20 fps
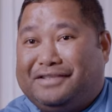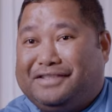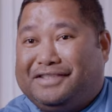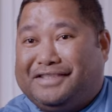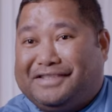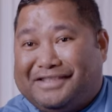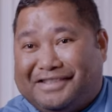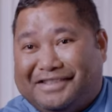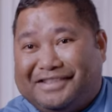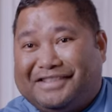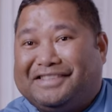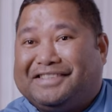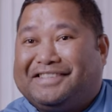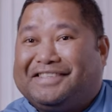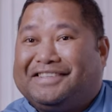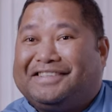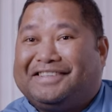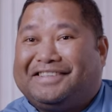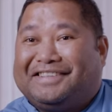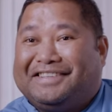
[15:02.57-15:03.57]
and just
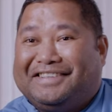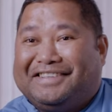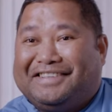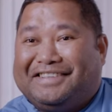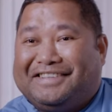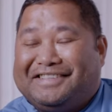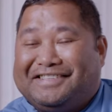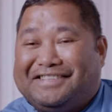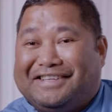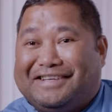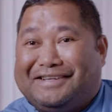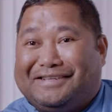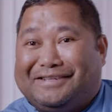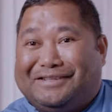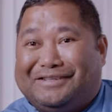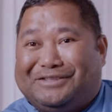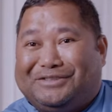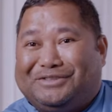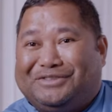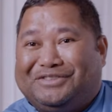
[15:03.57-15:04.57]
say
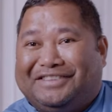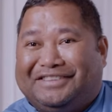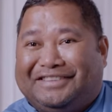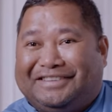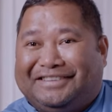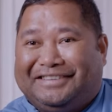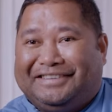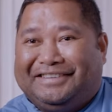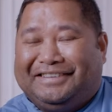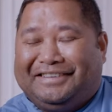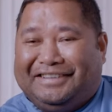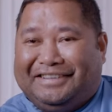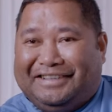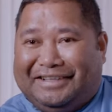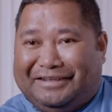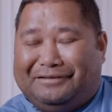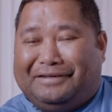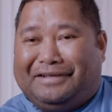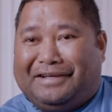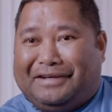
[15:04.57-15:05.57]
hello
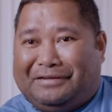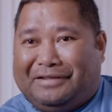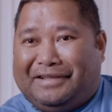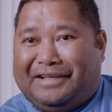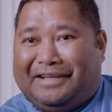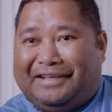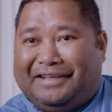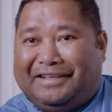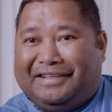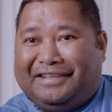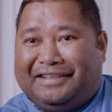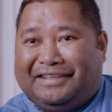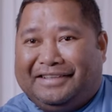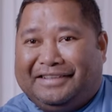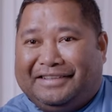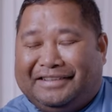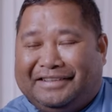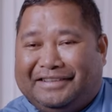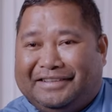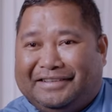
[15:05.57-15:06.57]
every now and then.
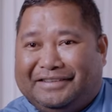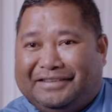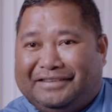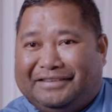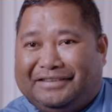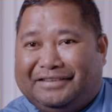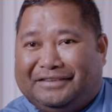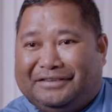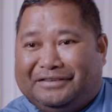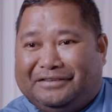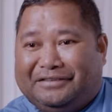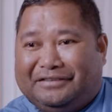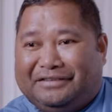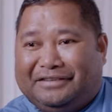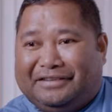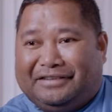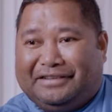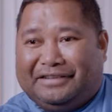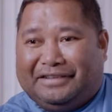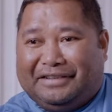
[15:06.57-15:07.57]
So
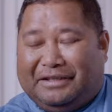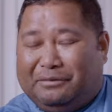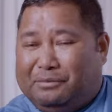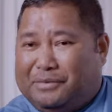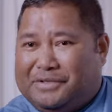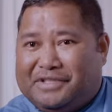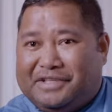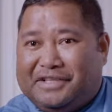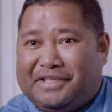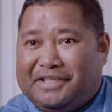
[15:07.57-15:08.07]
it wasn't